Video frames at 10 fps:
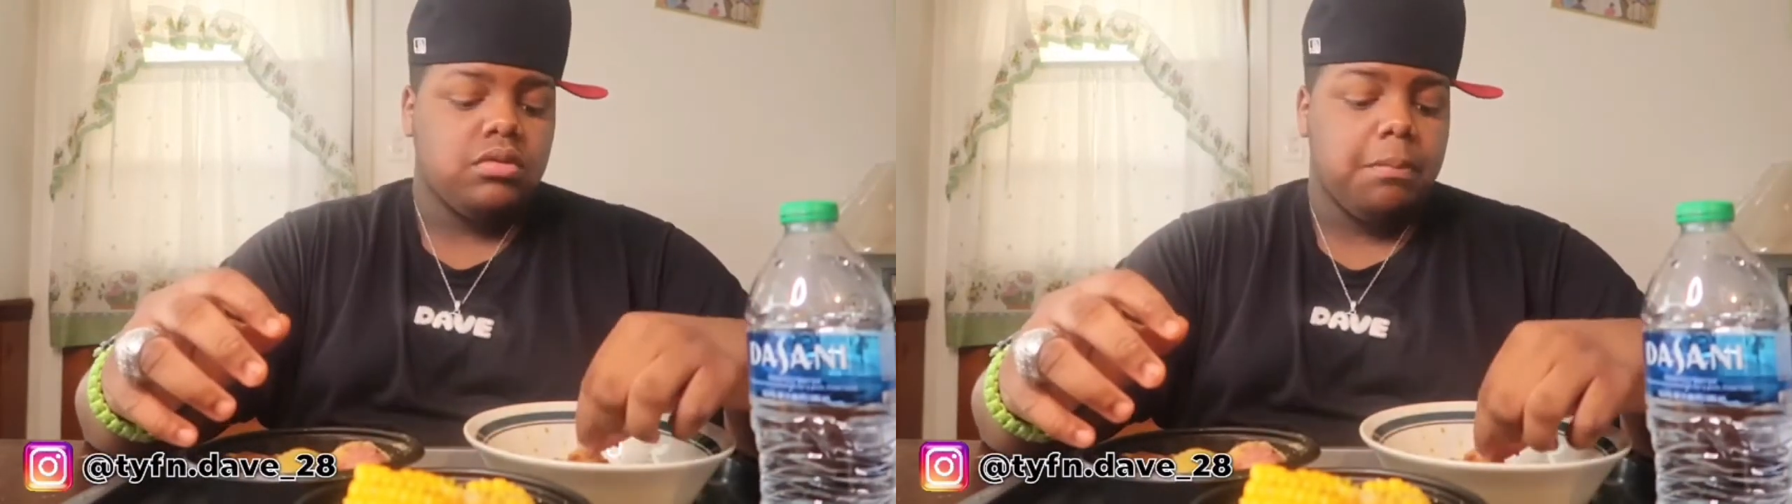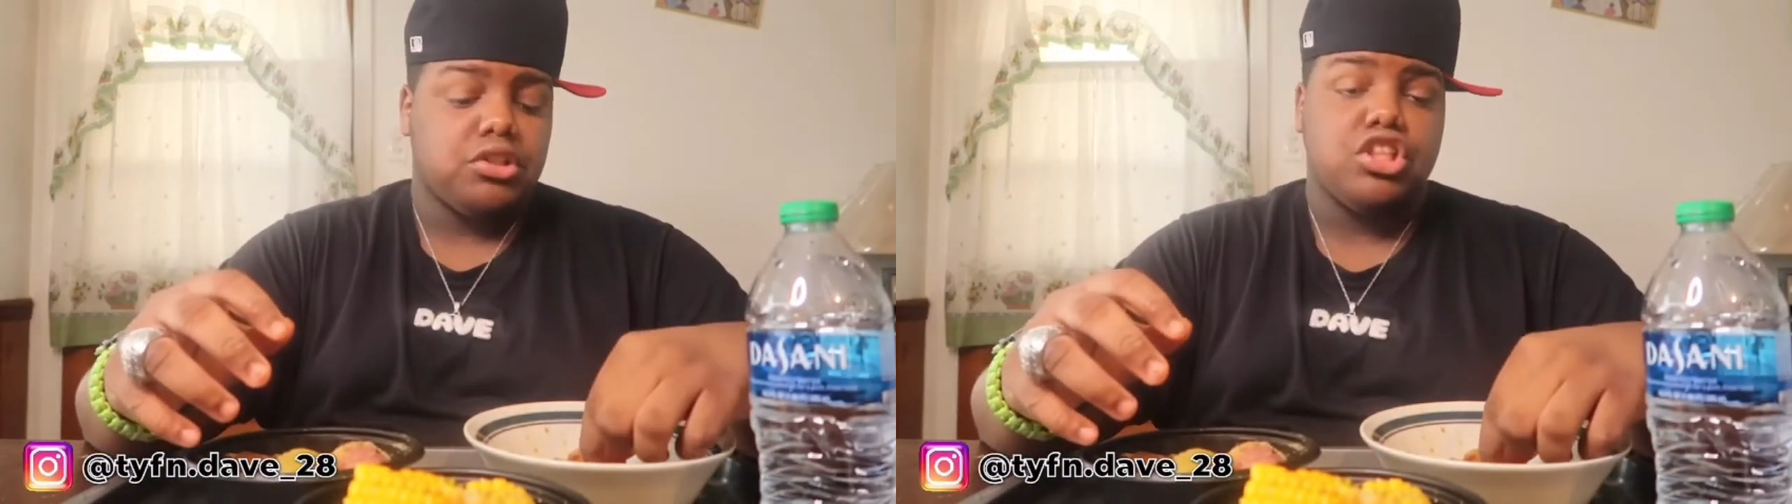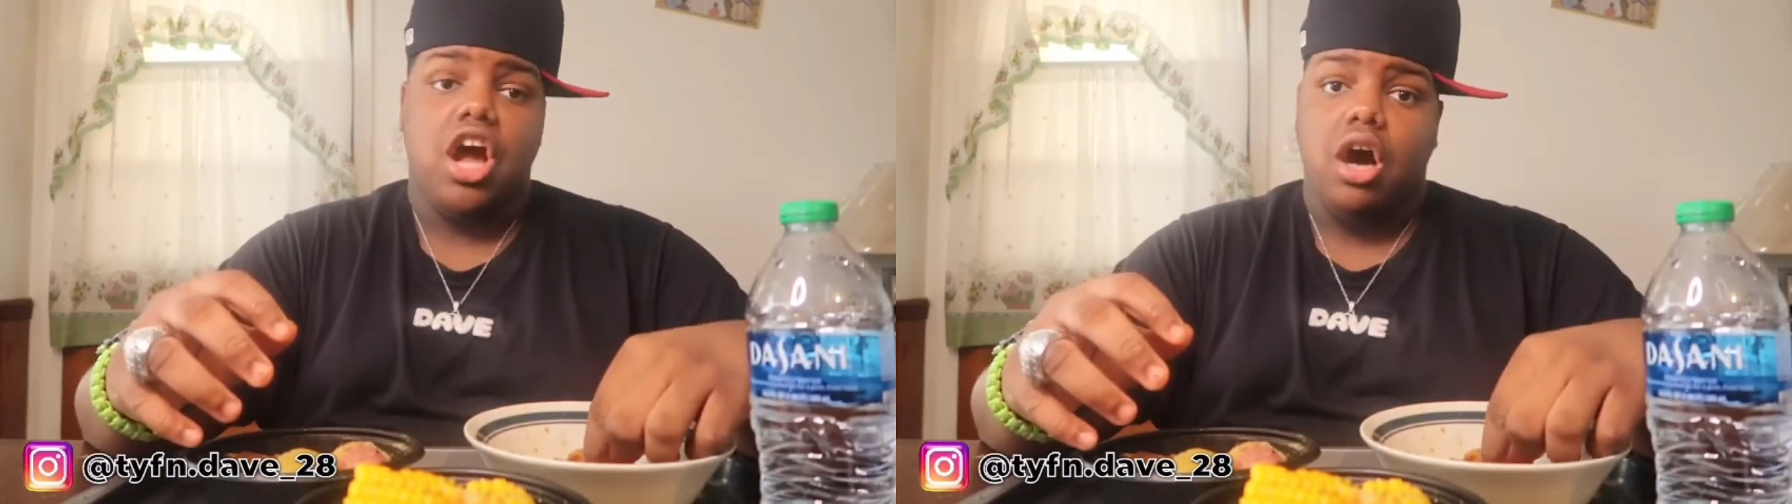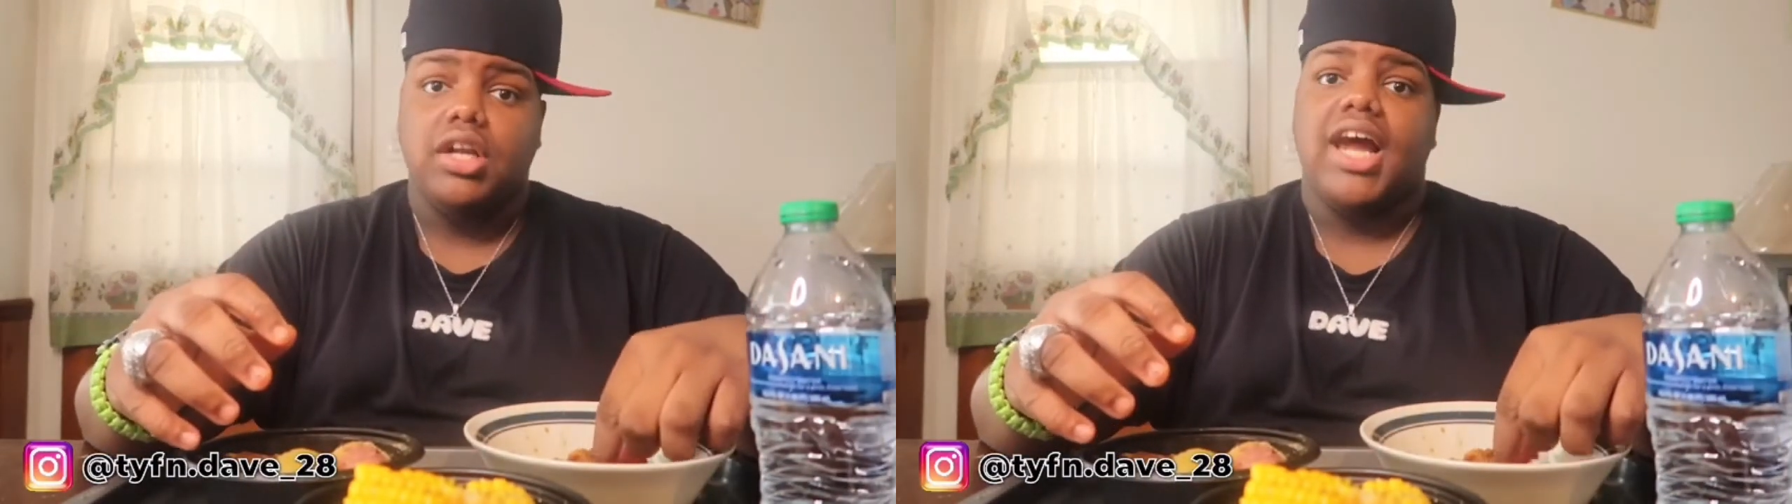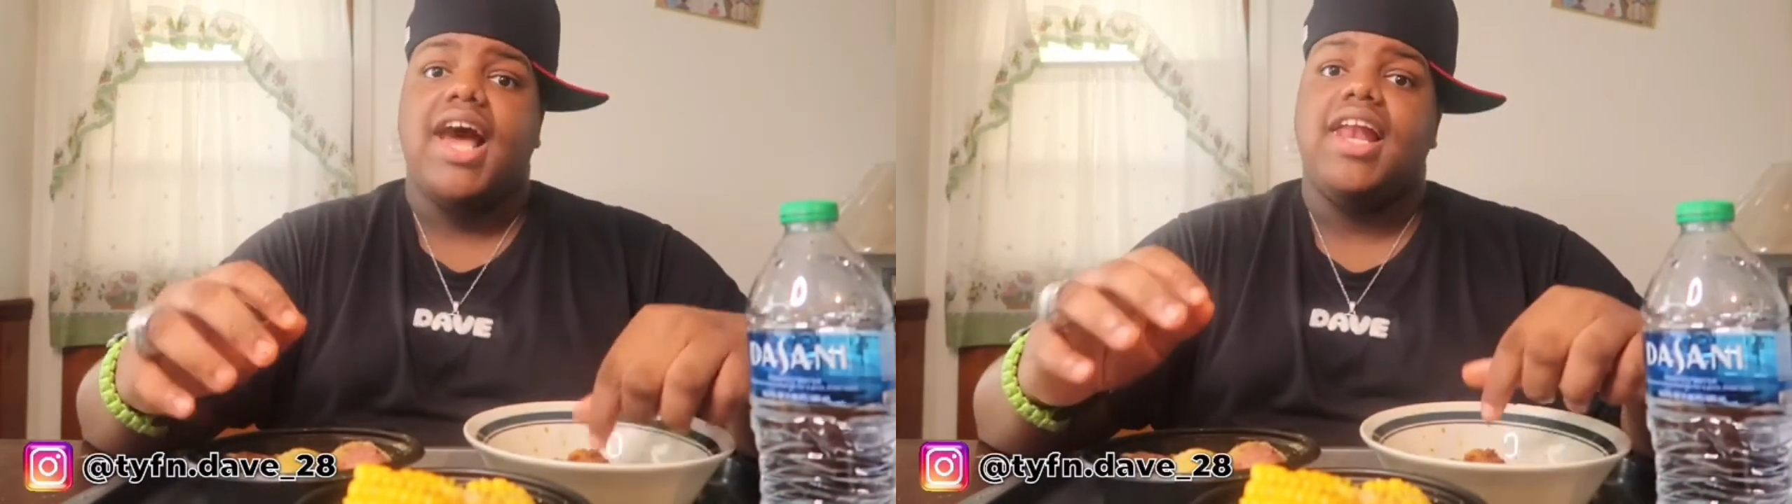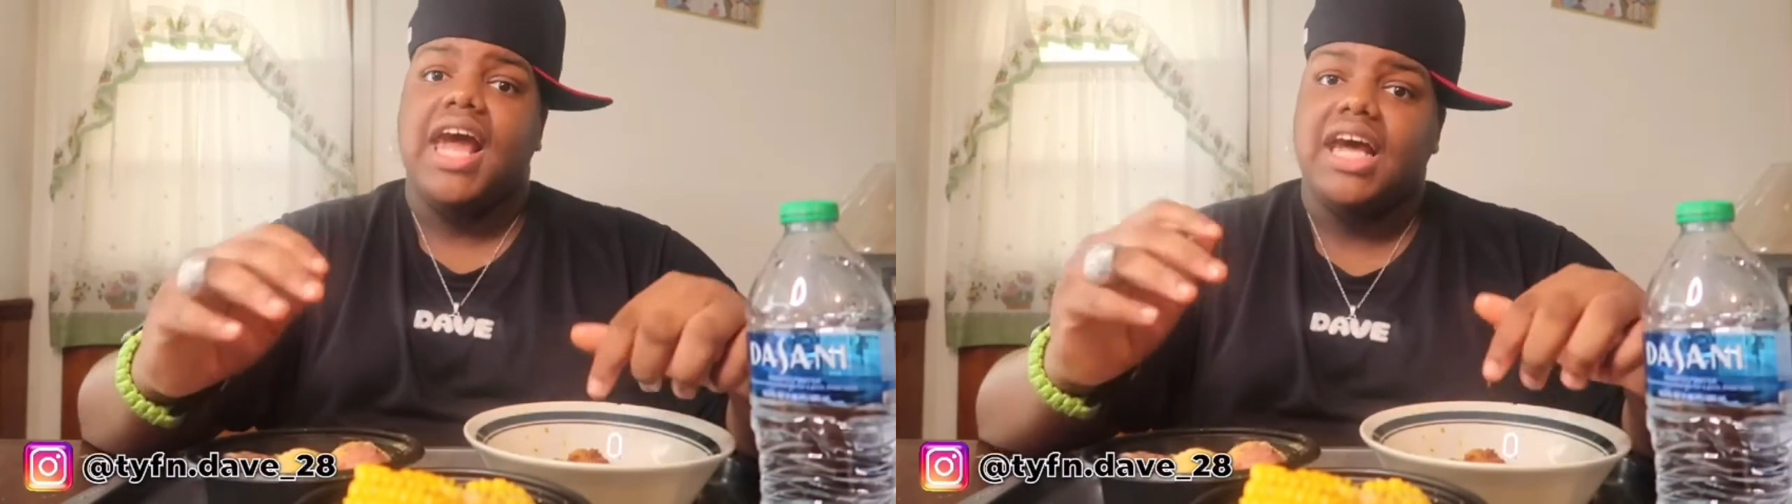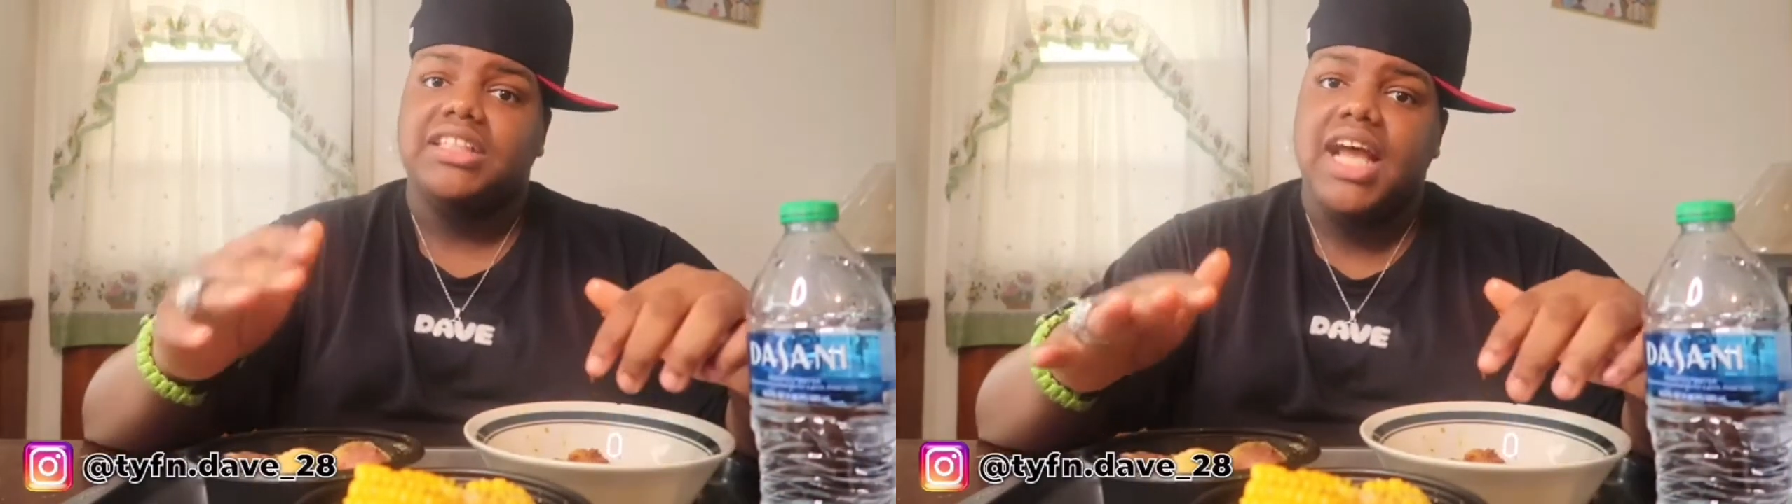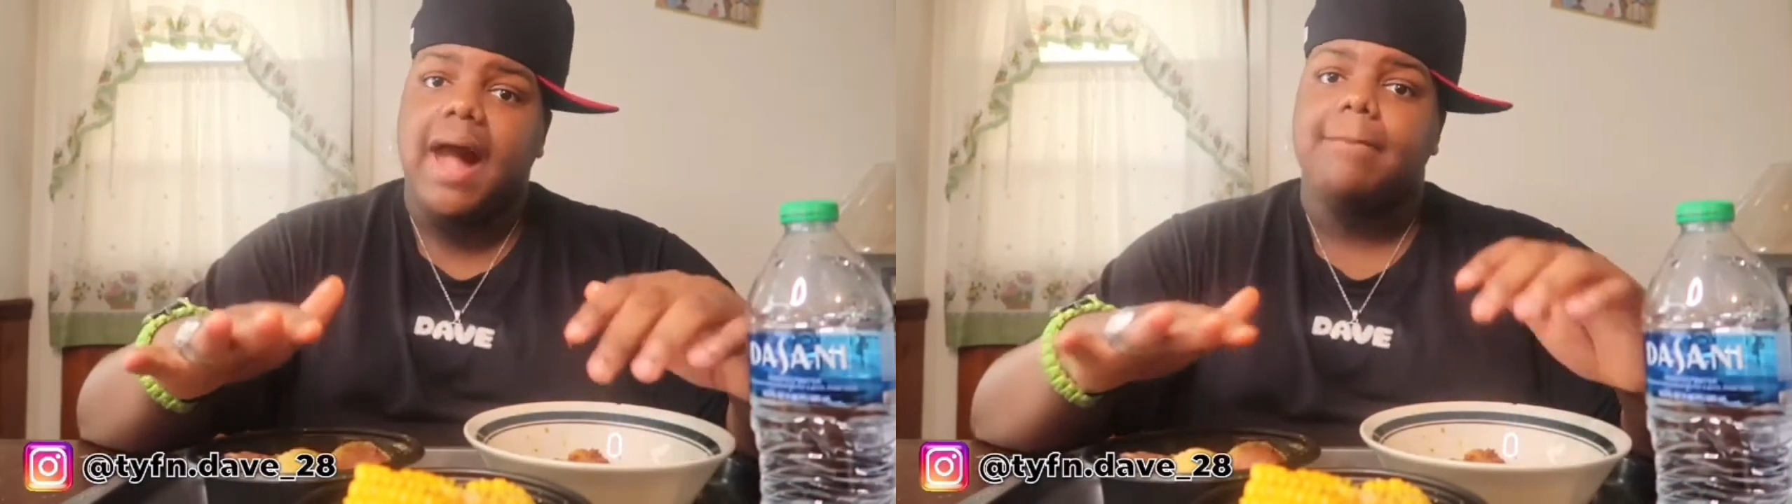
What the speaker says: but you know, like I said,